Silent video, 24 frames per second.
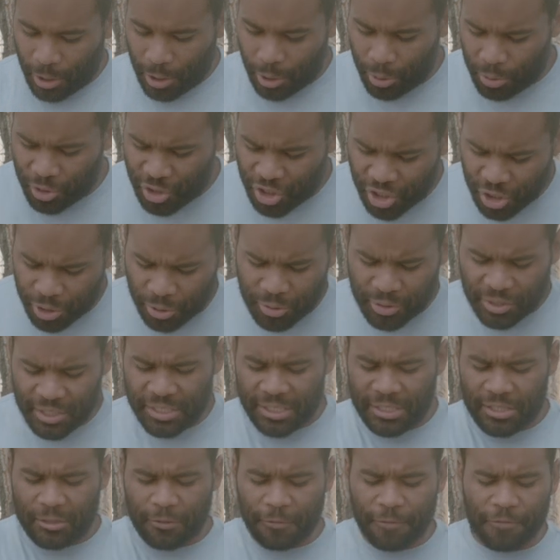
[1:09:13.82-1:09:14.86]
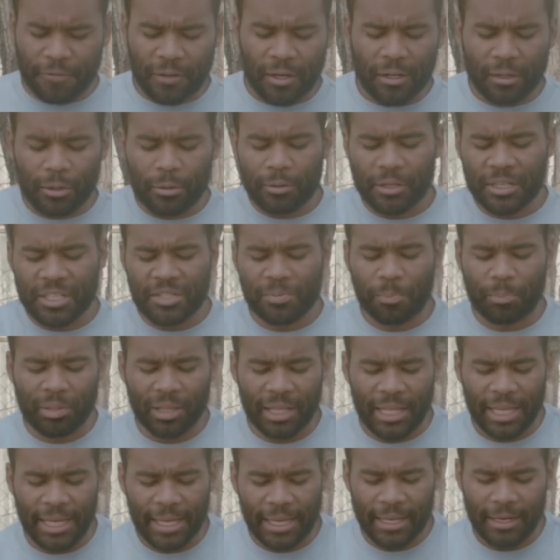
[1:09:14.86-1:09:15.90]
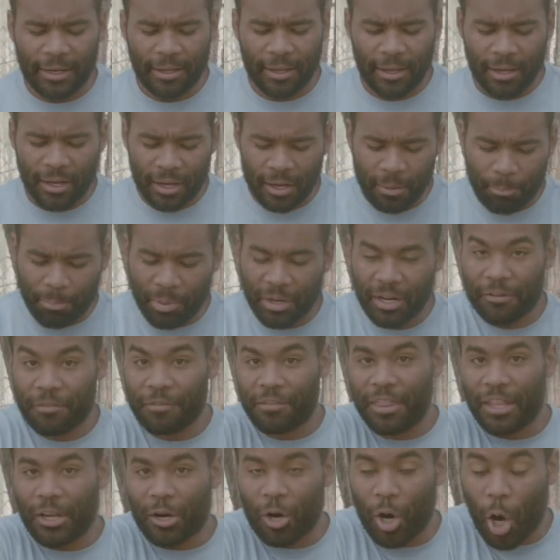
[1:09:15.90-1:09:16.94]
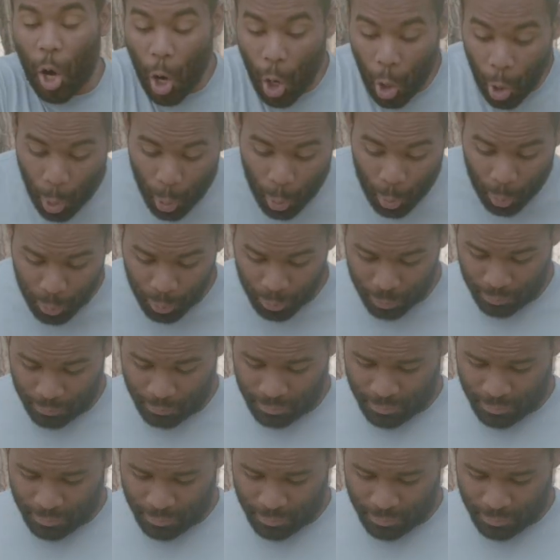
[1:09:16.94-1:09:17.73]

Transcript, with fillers: who chooses to follow his plan above their own.